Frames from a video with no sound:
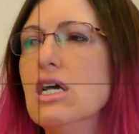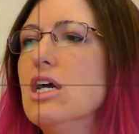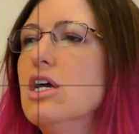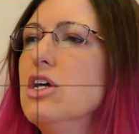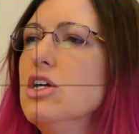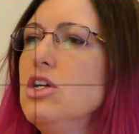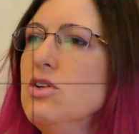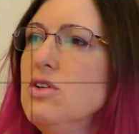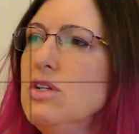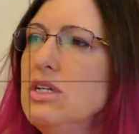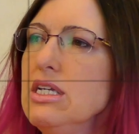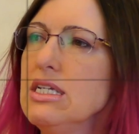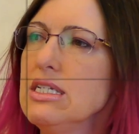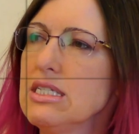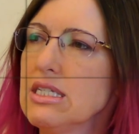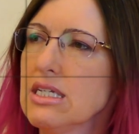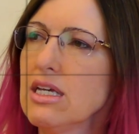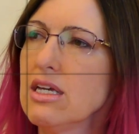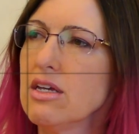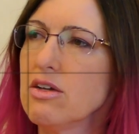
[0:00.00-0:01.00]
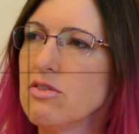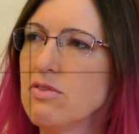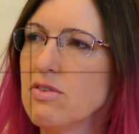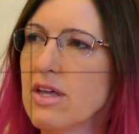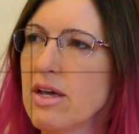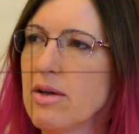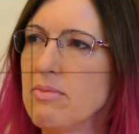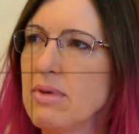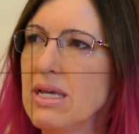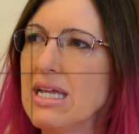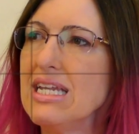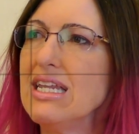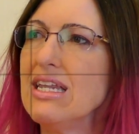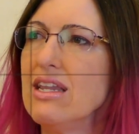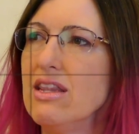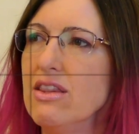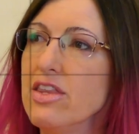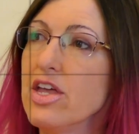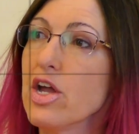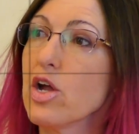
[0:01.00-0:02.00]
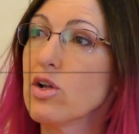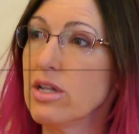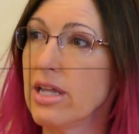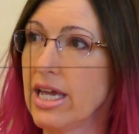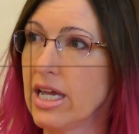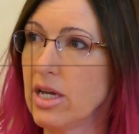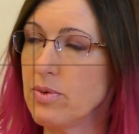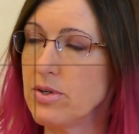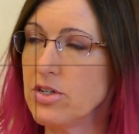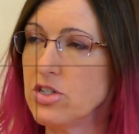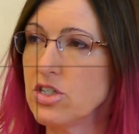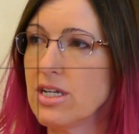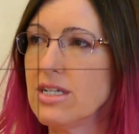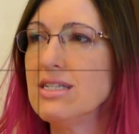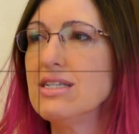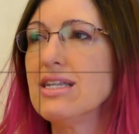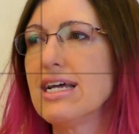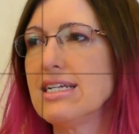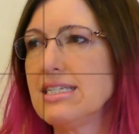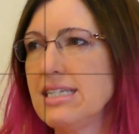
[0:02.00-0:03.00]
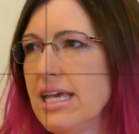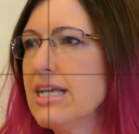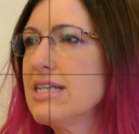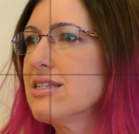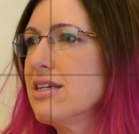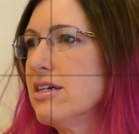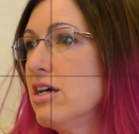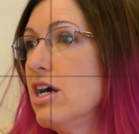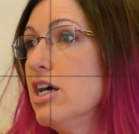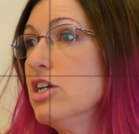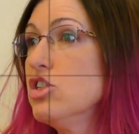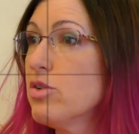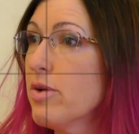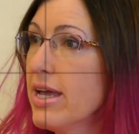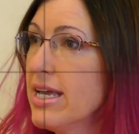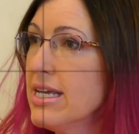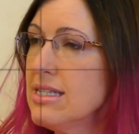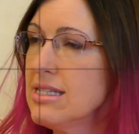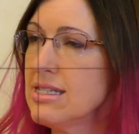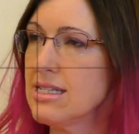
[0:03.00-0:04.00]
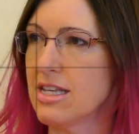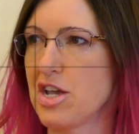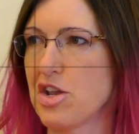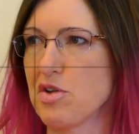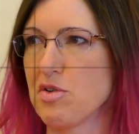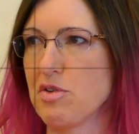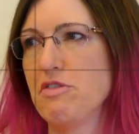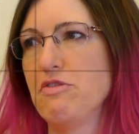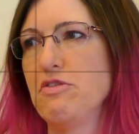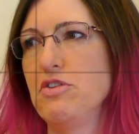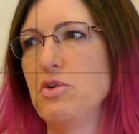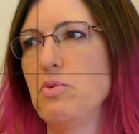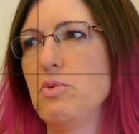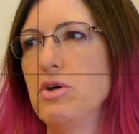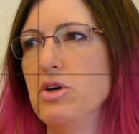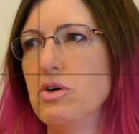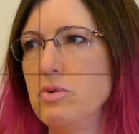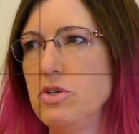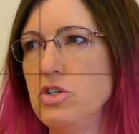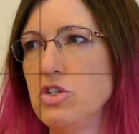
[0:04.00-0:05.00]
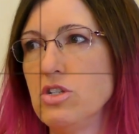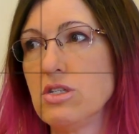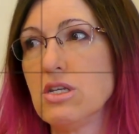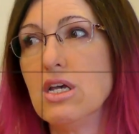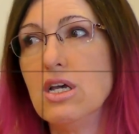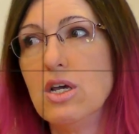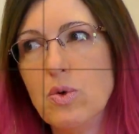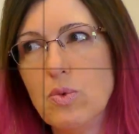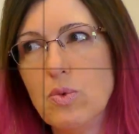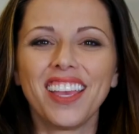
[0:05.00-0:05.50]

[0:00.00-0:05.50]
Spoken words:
and it's the placement of where we put them on the thirds that makes it feel really natural to the viewer's eye.